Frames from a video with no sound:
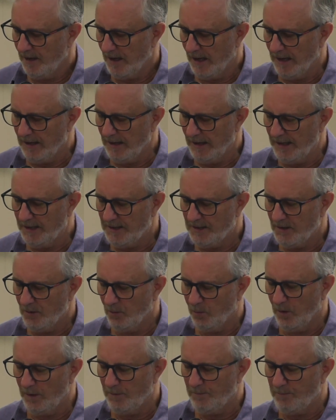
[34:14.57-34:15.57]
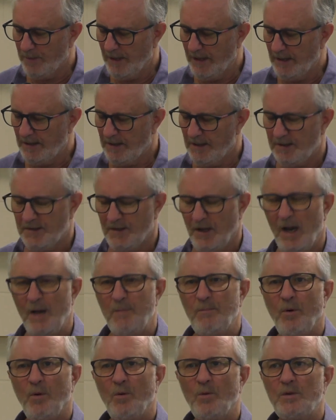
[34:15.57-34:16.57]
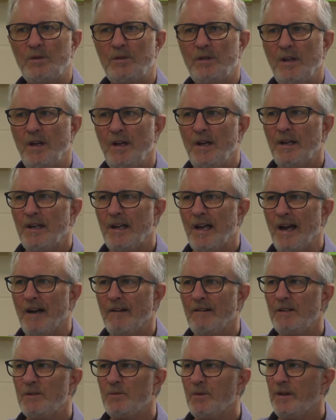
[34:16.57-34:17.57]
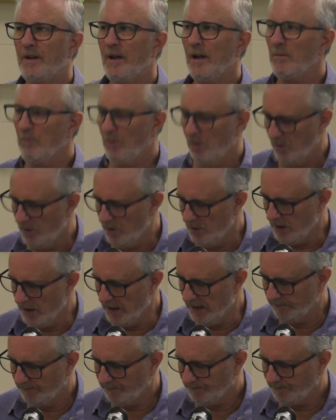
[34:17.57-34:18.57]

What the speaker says: unless the would-be disciples carries with him or her